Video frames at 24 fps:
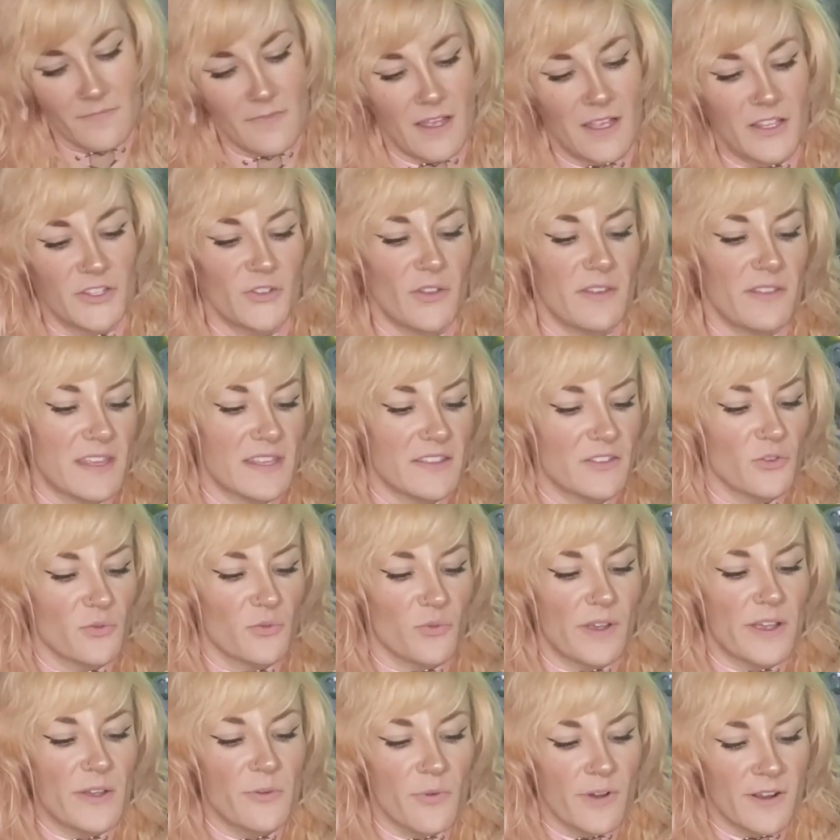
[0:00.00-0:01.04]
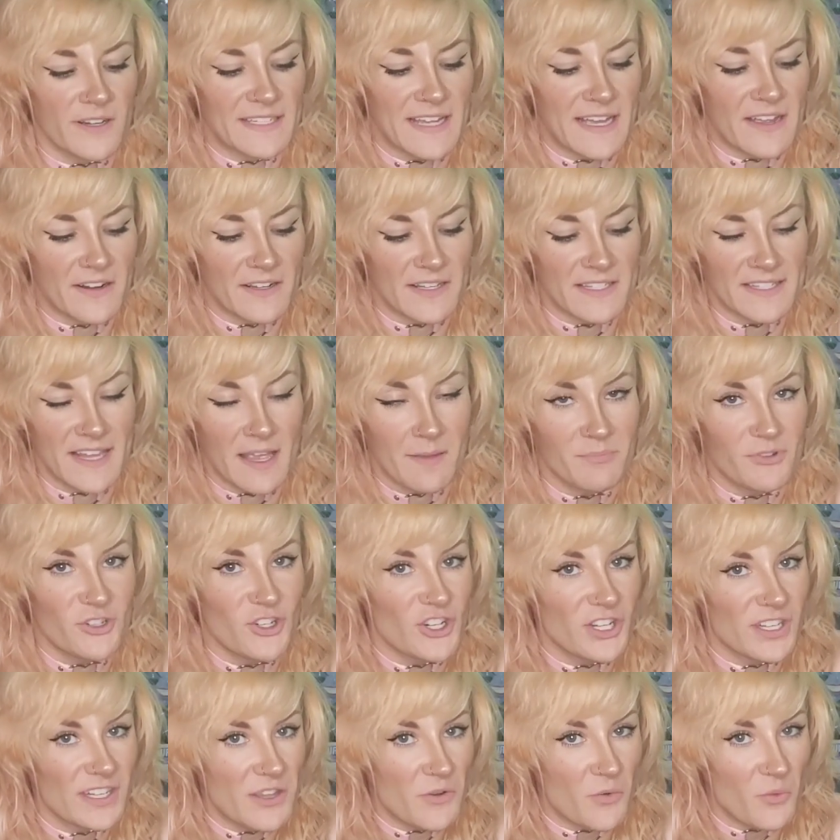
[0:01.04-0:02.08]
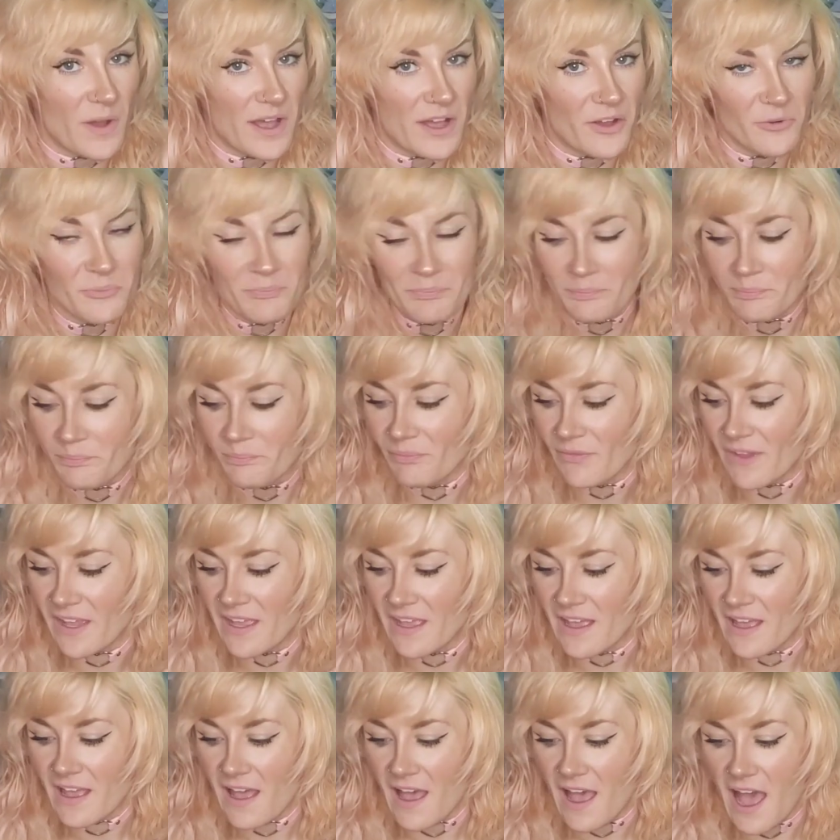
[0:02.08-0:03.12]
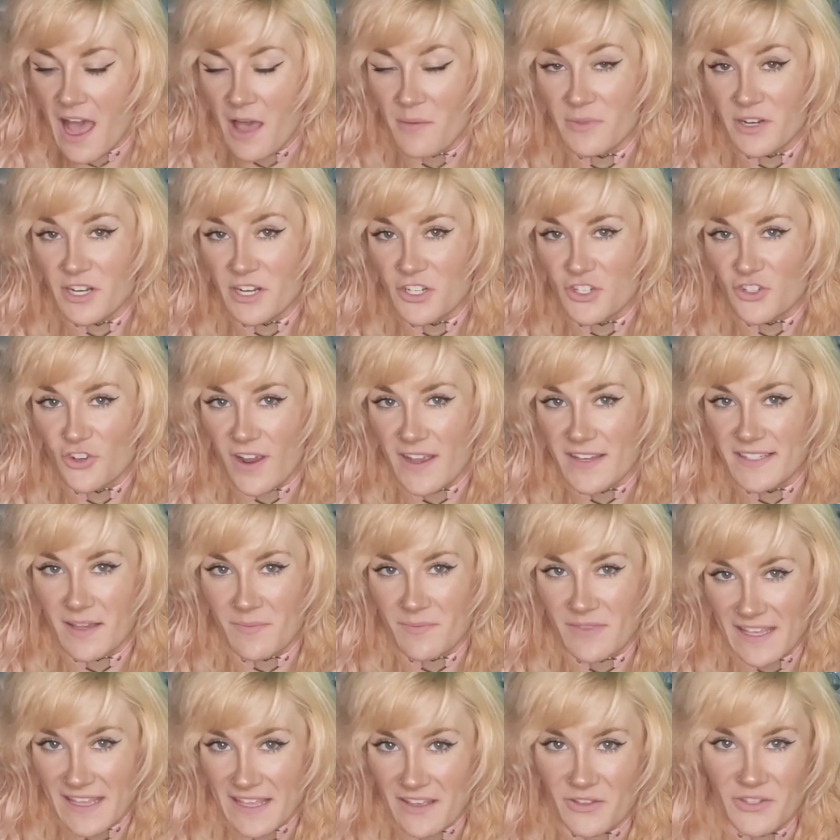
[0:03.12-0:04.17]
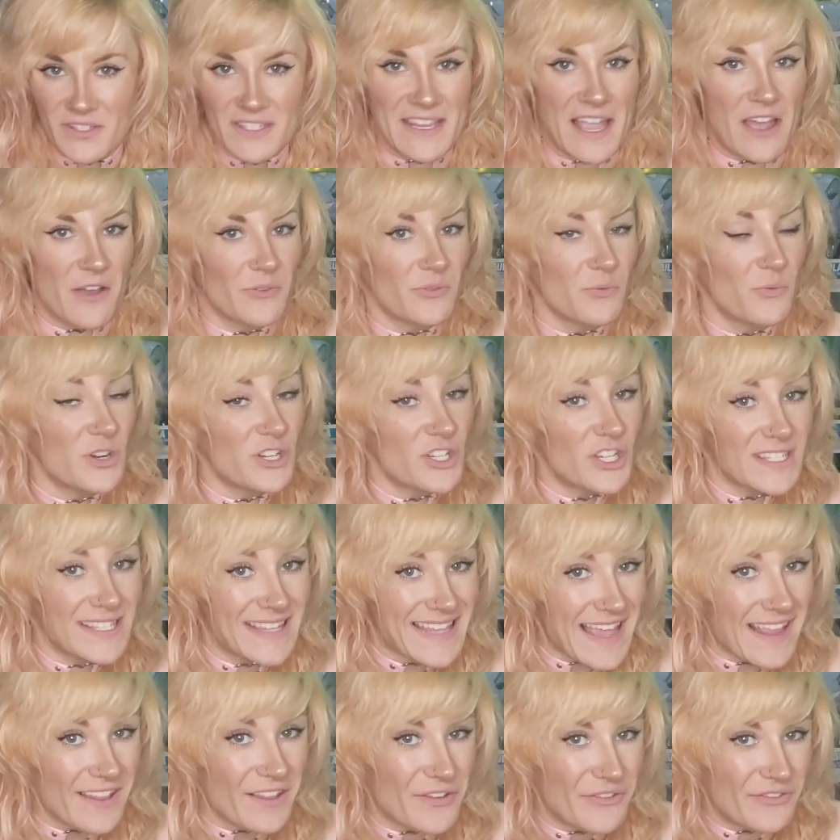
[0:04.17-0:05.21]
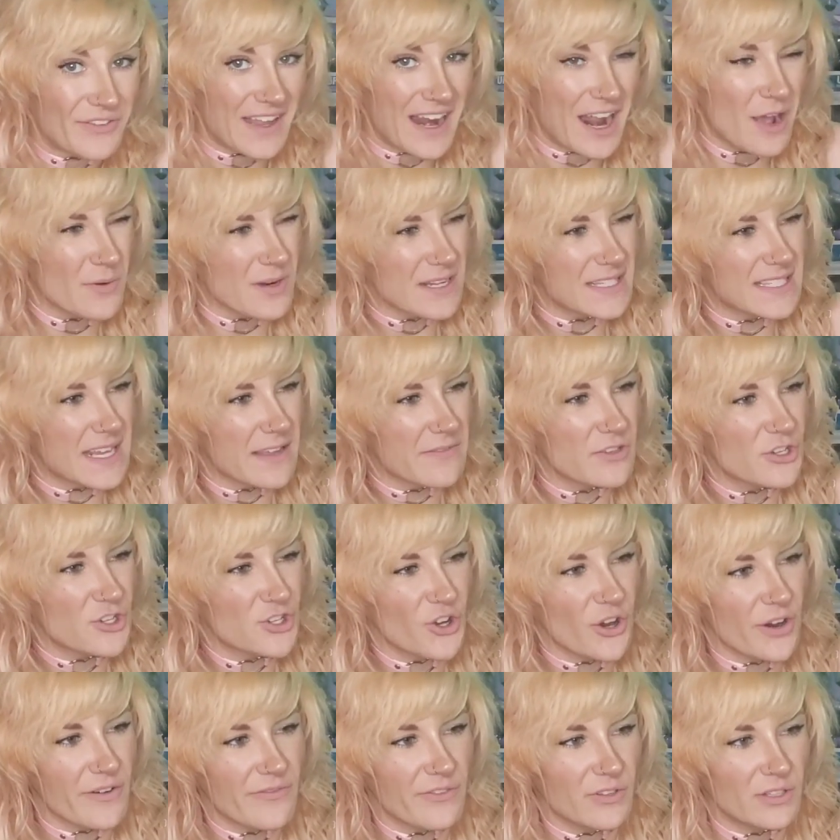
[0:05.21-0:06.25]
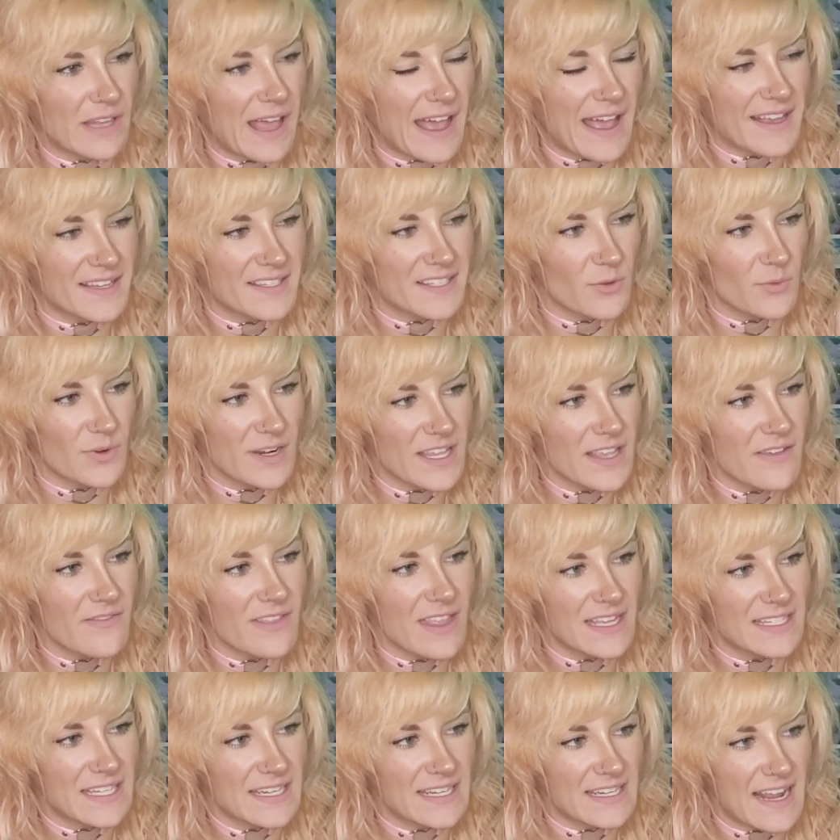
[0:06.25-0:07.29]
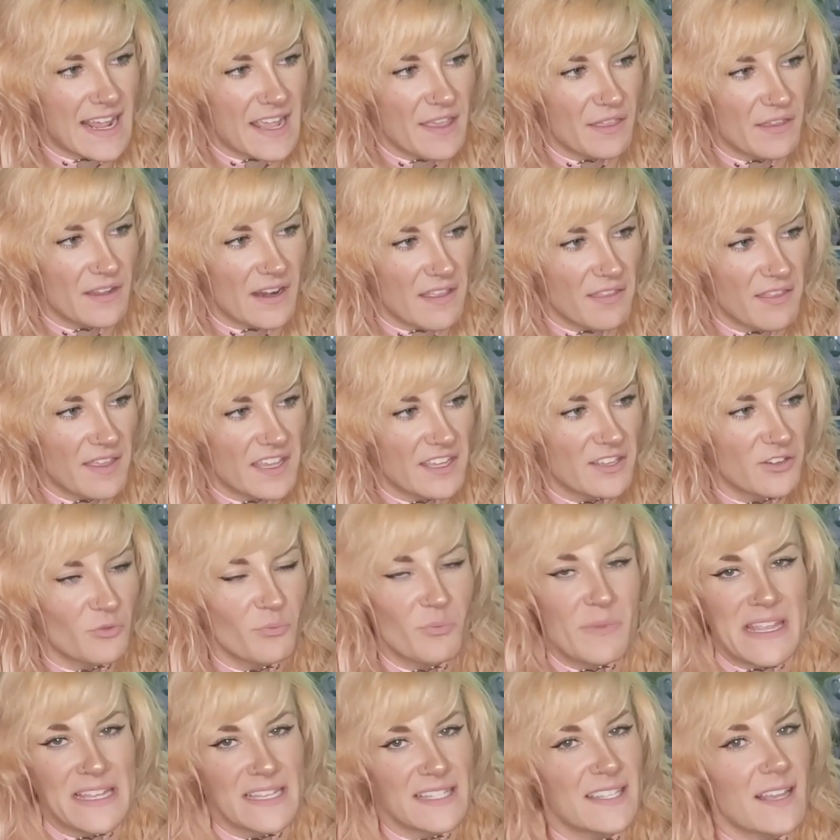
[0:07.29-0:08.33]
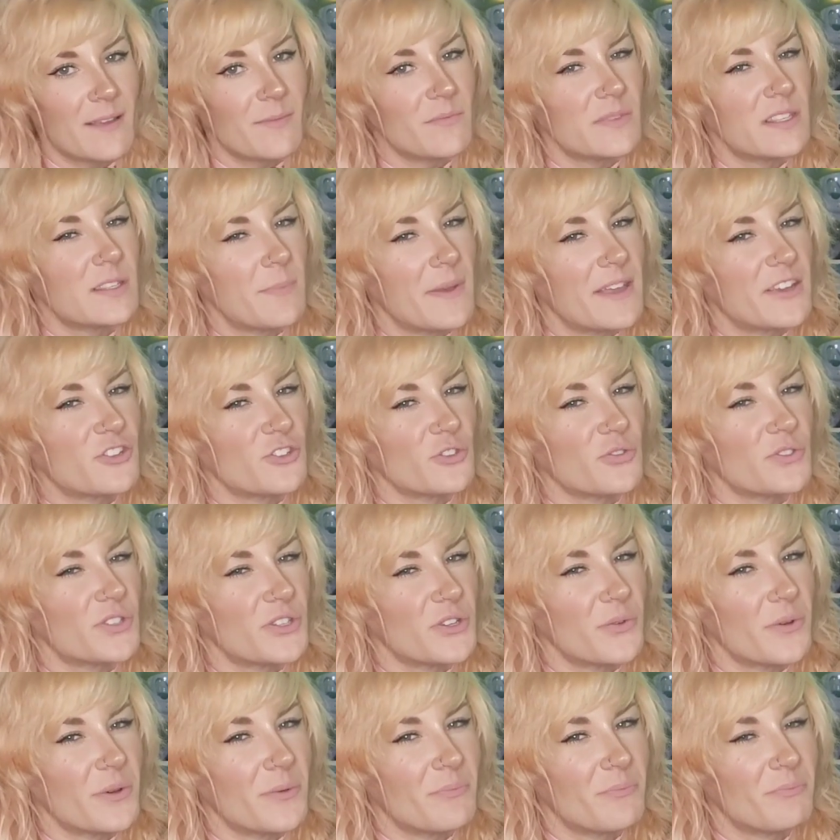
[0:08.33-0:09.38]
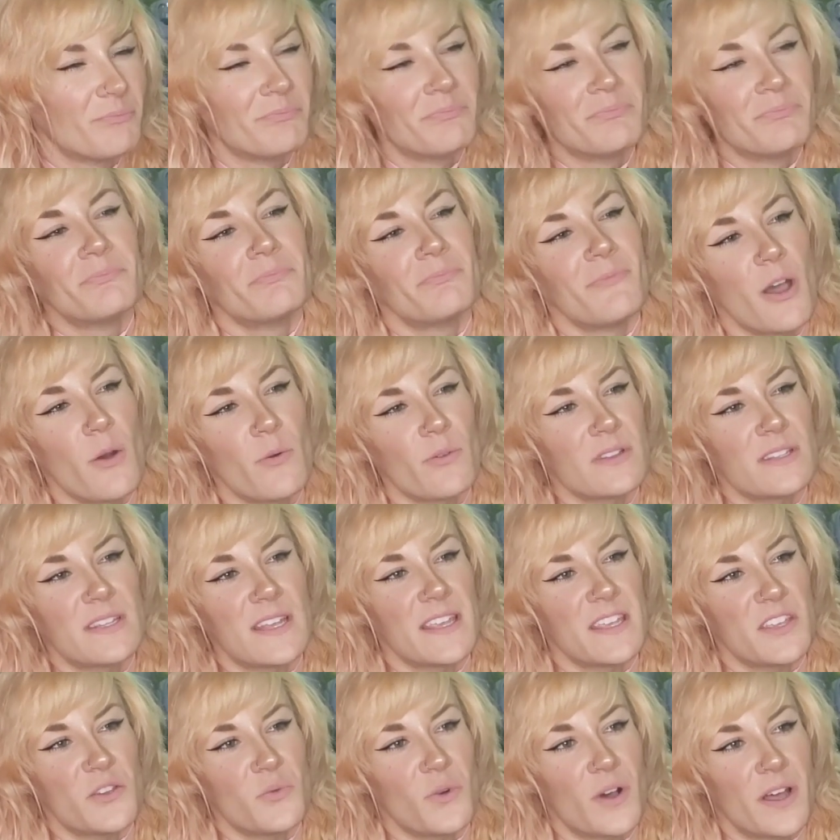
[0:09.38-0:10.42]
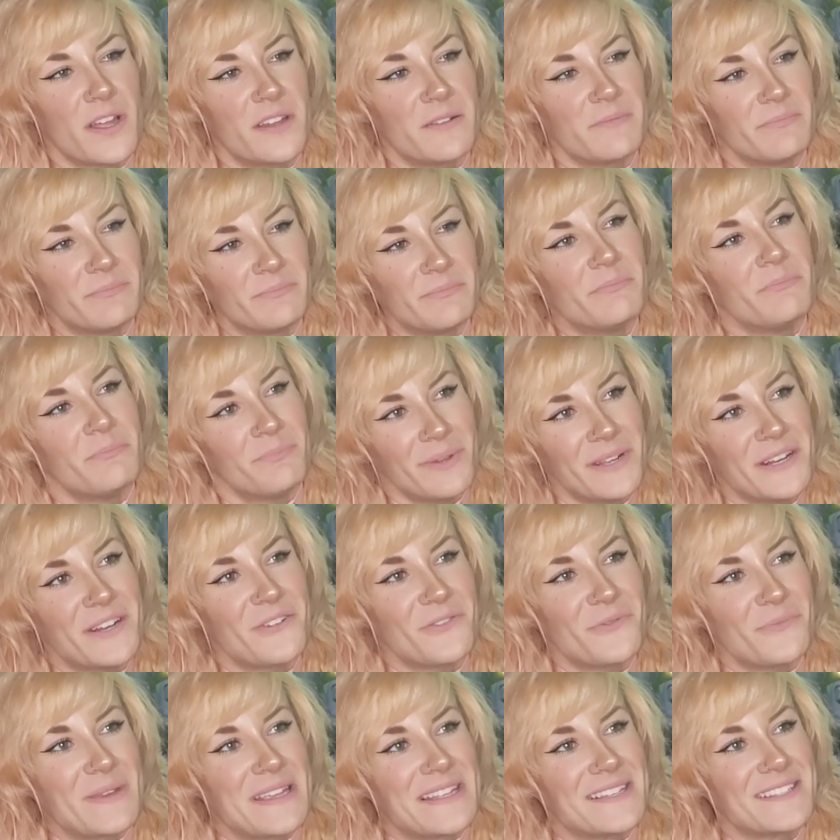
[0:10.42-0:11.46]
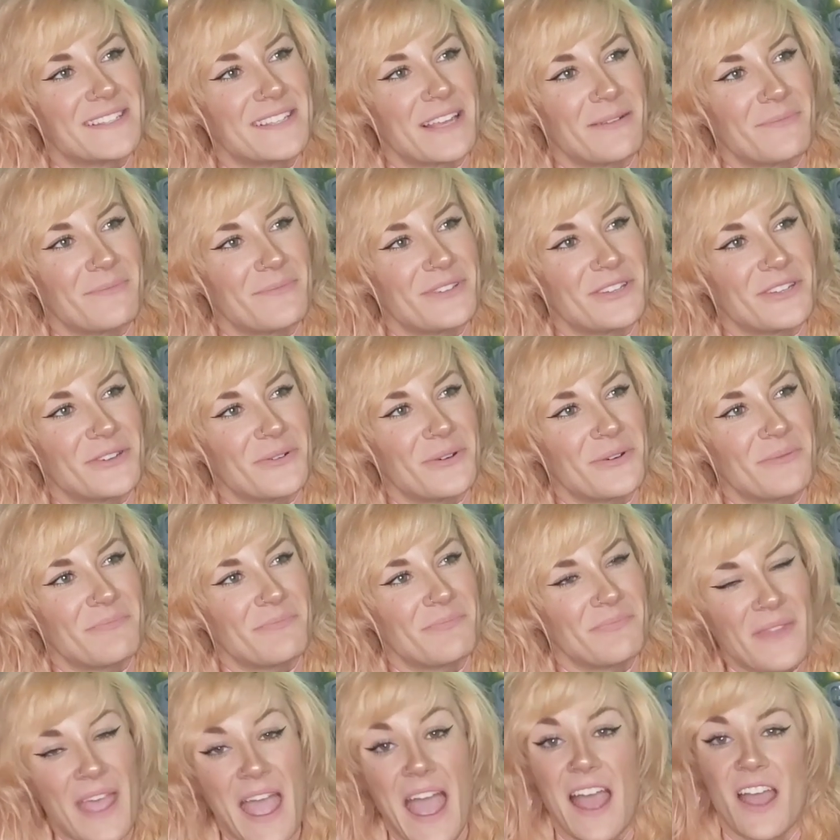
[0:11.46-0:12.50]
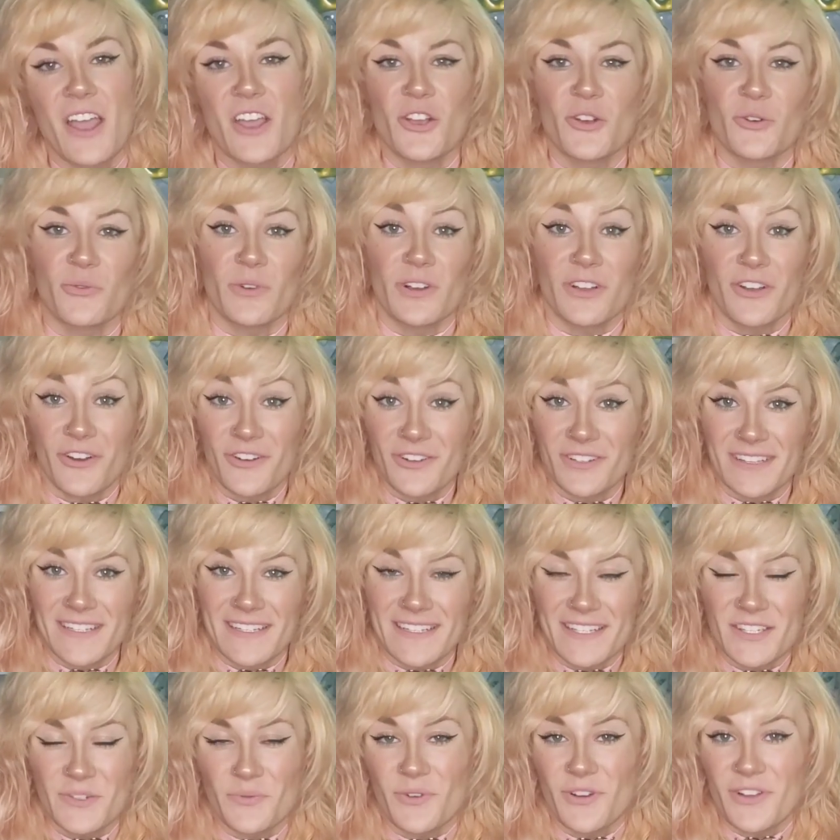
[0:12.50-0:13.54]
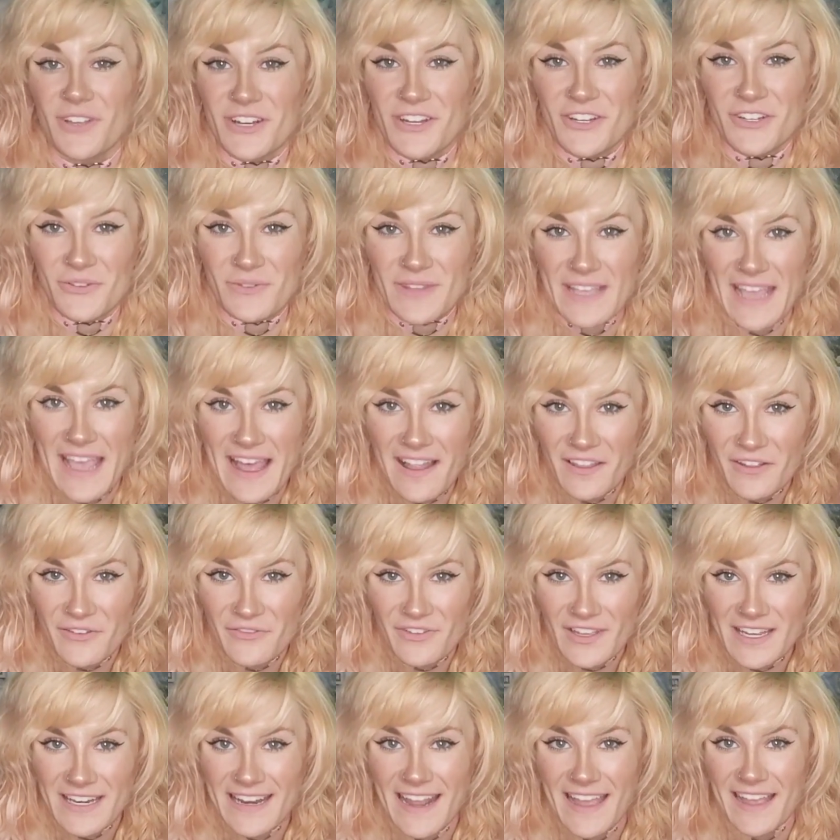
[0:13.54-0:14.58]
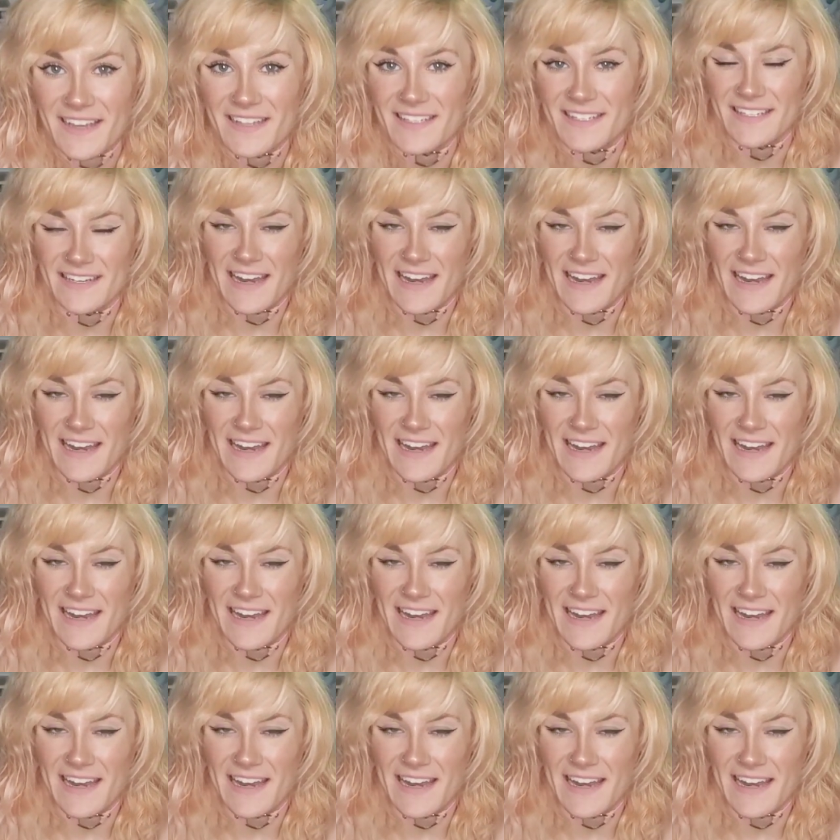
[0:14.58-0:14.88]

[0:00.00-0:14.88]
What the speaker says: So I think the ring worked out exceptionally well. I'm gonna try something else now, which is the elephant. I wanna save the shirt for last. I wanna give that to Nathan. I think it'll mean something special to him. I won't tell you what, but it'll mean something to him. Regardless, we're gonna do the elephant next.